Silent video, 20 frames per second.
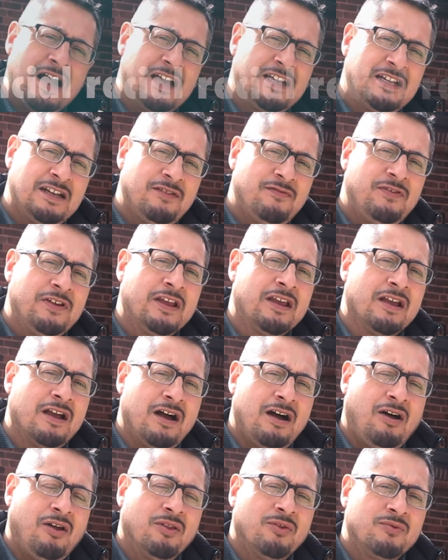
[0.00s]
identifying
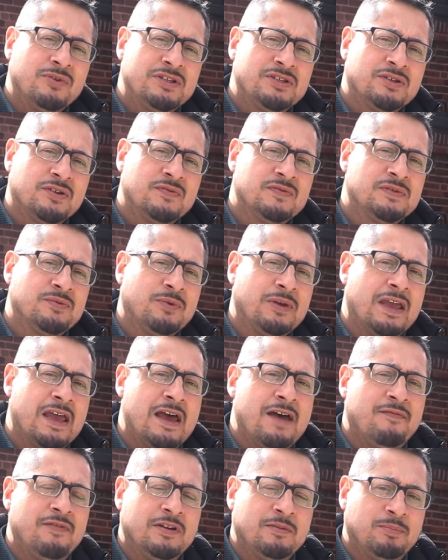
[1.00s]
all the reserves that we
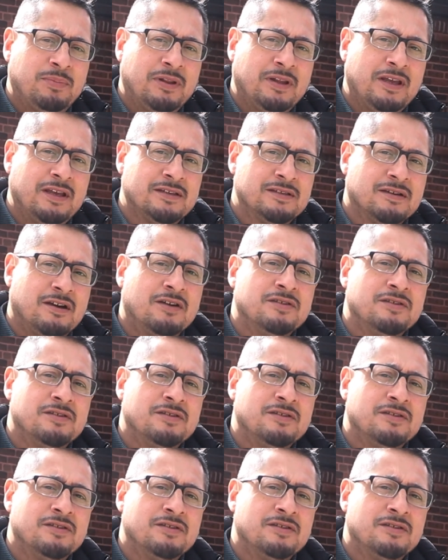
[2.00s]
have in place.